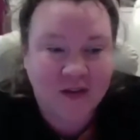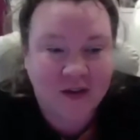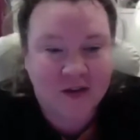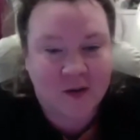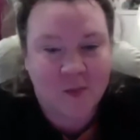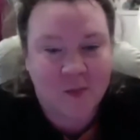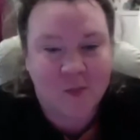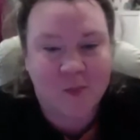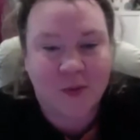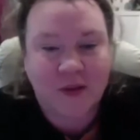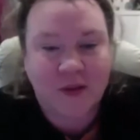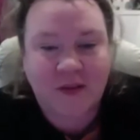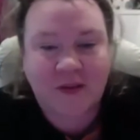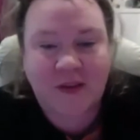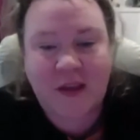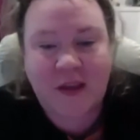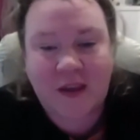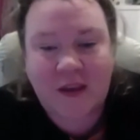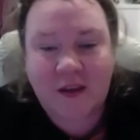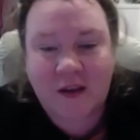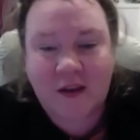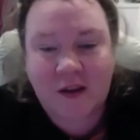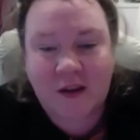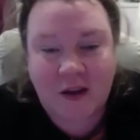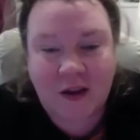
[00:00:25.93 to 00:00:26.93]
I'm
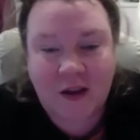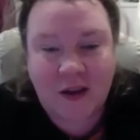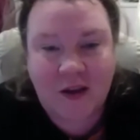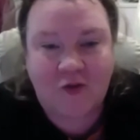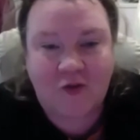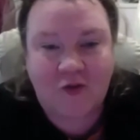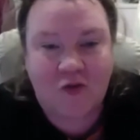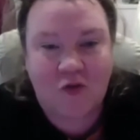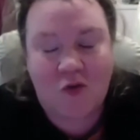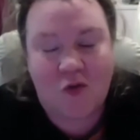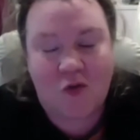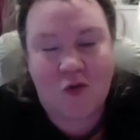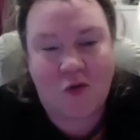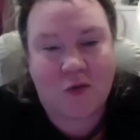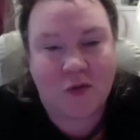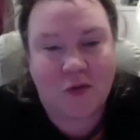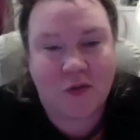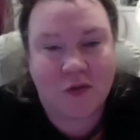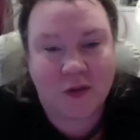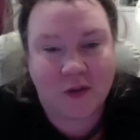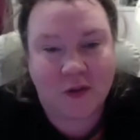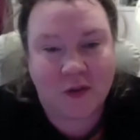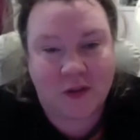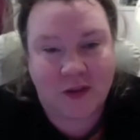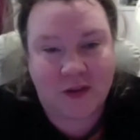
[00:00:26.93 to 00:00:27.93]
particularly drawn
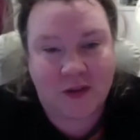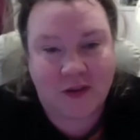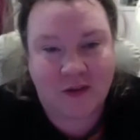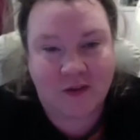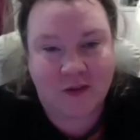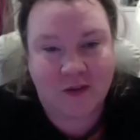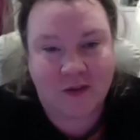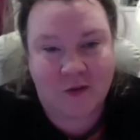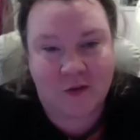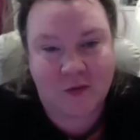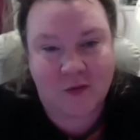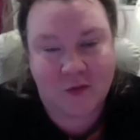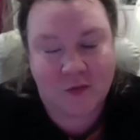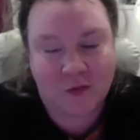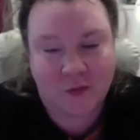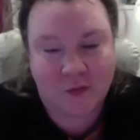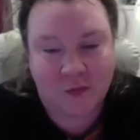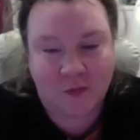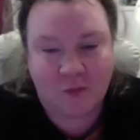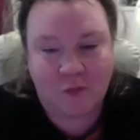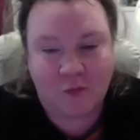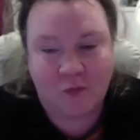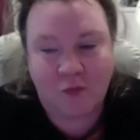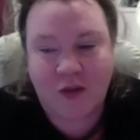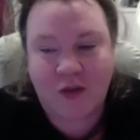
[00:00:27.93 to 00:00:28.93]
to this
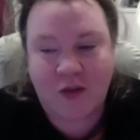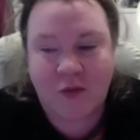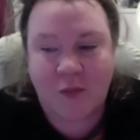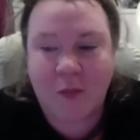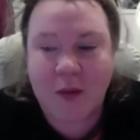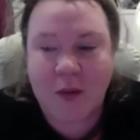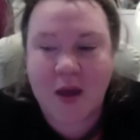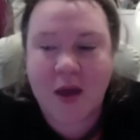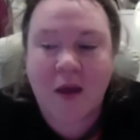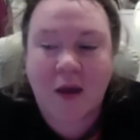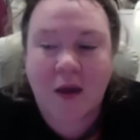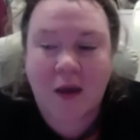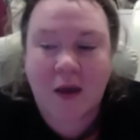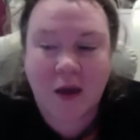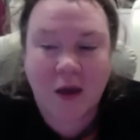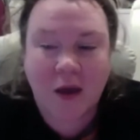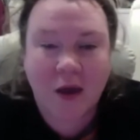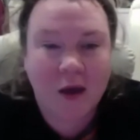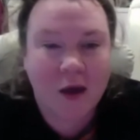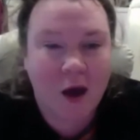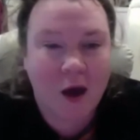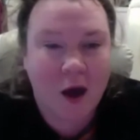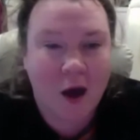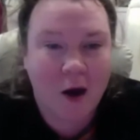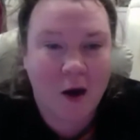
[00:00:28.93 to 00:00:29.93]
rhythmic,
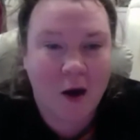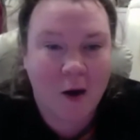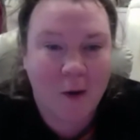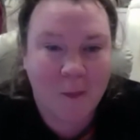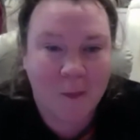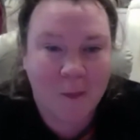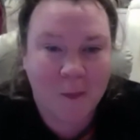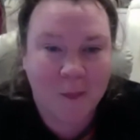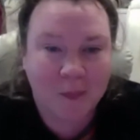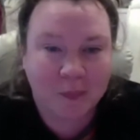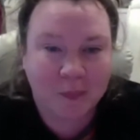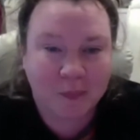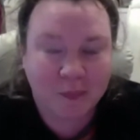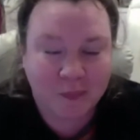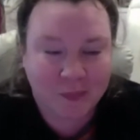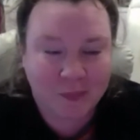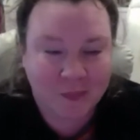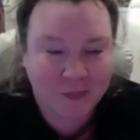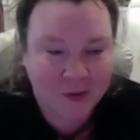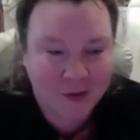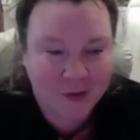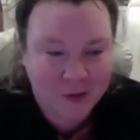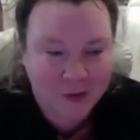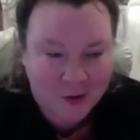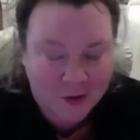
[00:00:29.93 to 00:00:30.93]

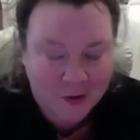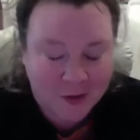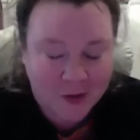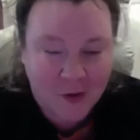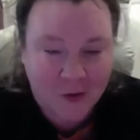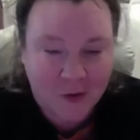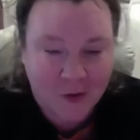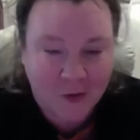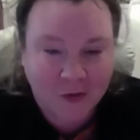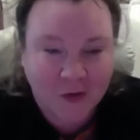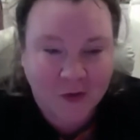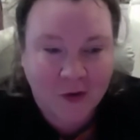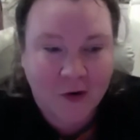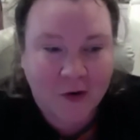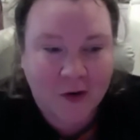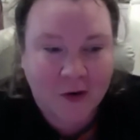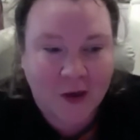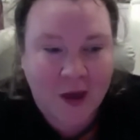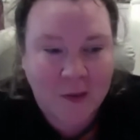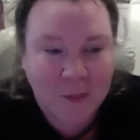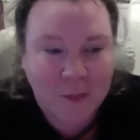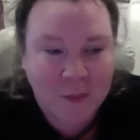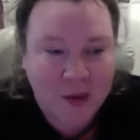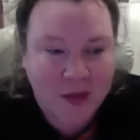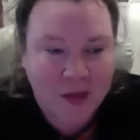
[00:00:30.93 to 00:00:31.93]
the
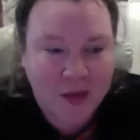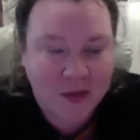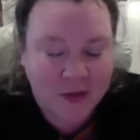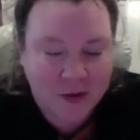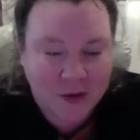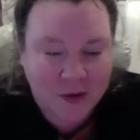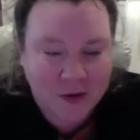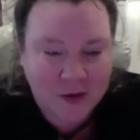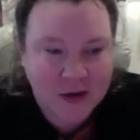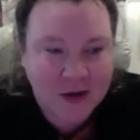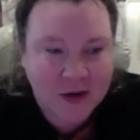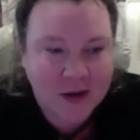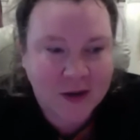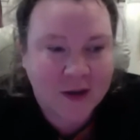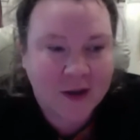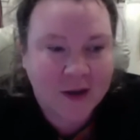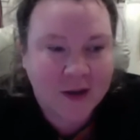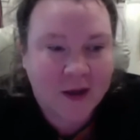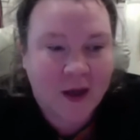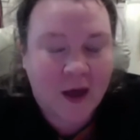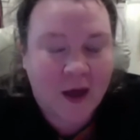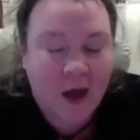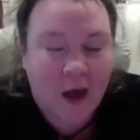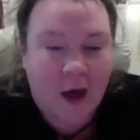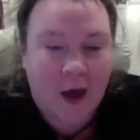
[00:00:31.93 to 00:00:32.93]
on-talking method.
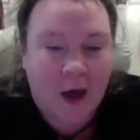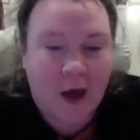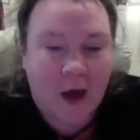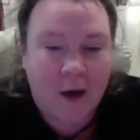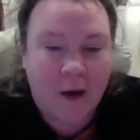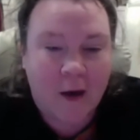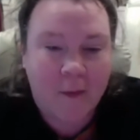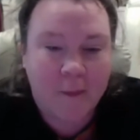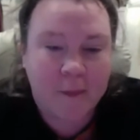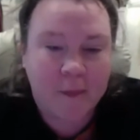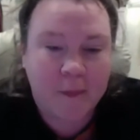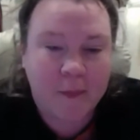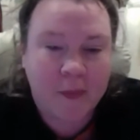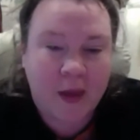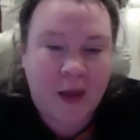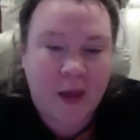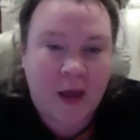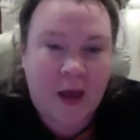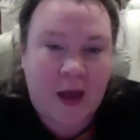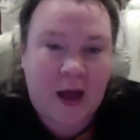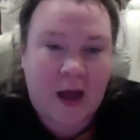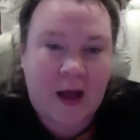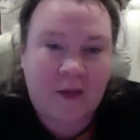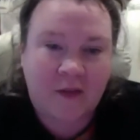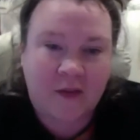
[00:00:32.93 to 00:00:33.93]
And
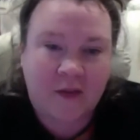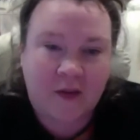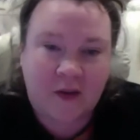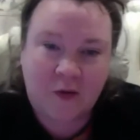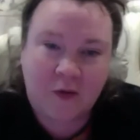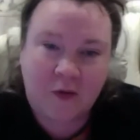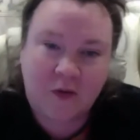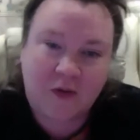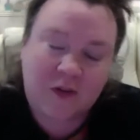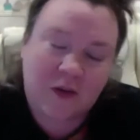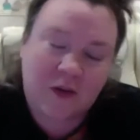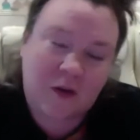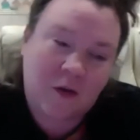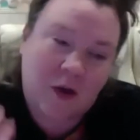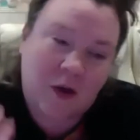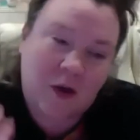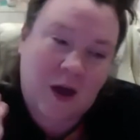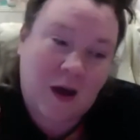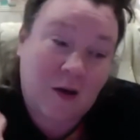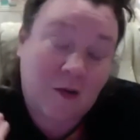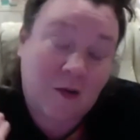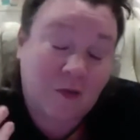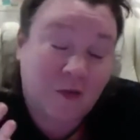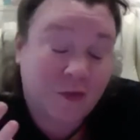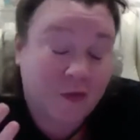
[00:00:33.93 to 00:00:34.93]
I also
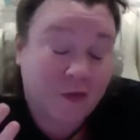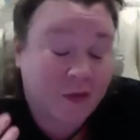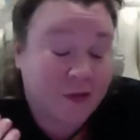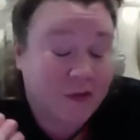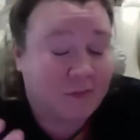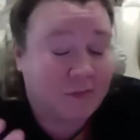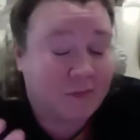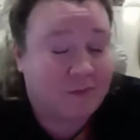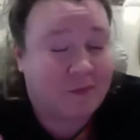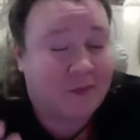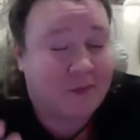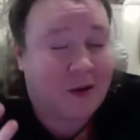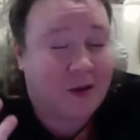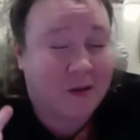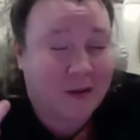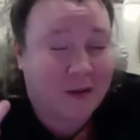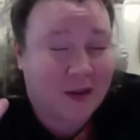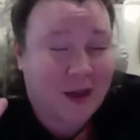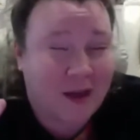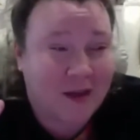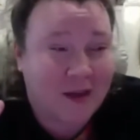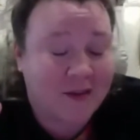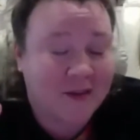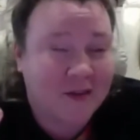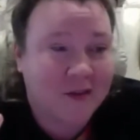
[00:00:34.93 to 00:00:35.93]
have, I
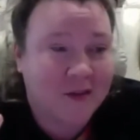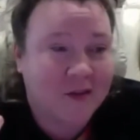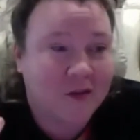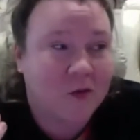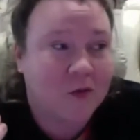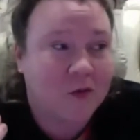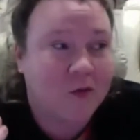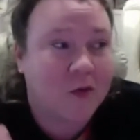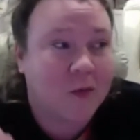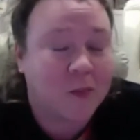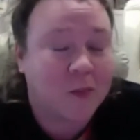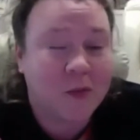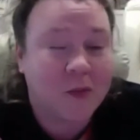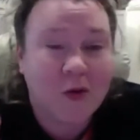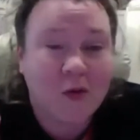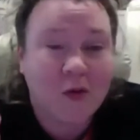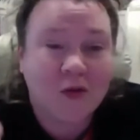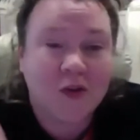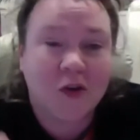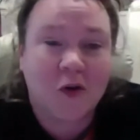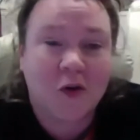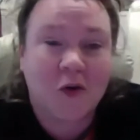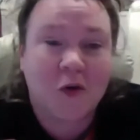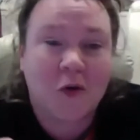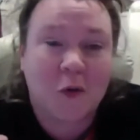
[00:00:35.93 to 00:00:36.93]
guess, a sort of a
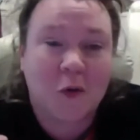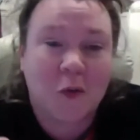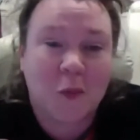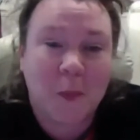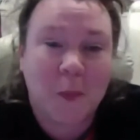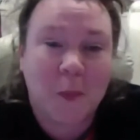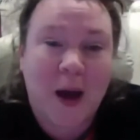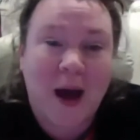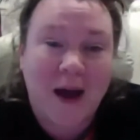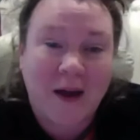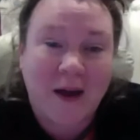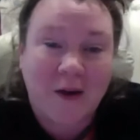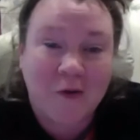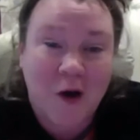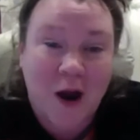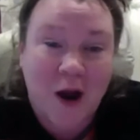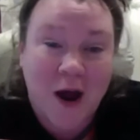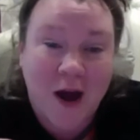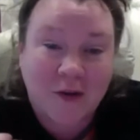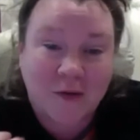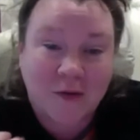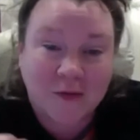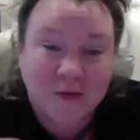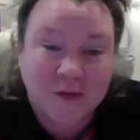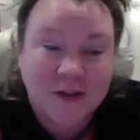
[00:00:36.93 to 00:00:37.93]
musical
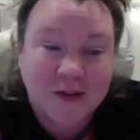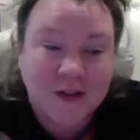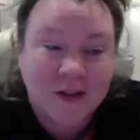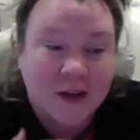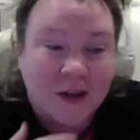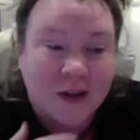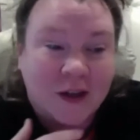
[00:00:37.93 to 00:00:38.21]
background.